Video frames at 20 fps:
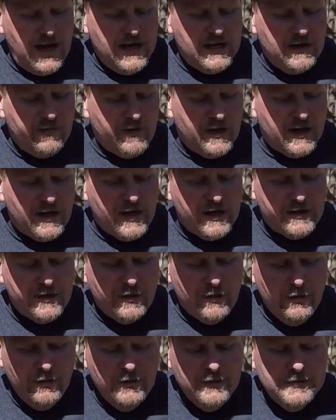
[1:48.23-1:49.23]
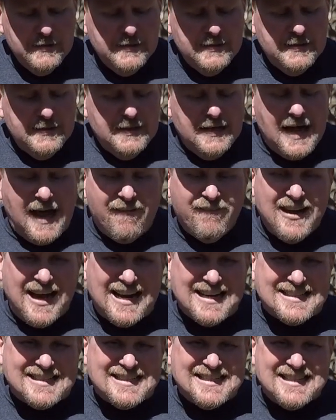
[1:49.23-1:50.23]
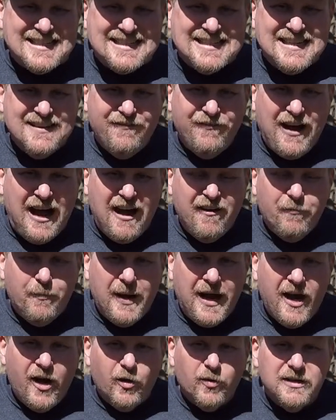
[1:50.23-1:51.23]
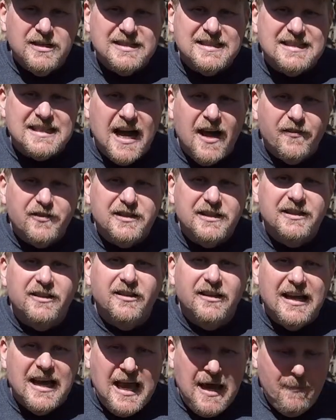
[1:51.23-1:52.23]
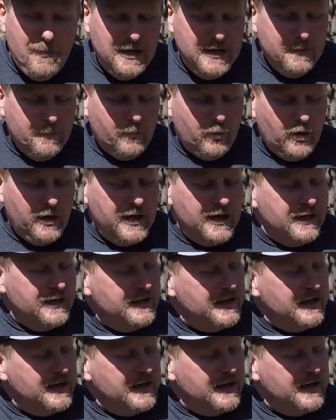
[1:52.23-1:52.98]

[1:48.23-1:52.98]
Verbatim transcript: I've got on here, I've got sixty-five pound soft steel eminent braid, and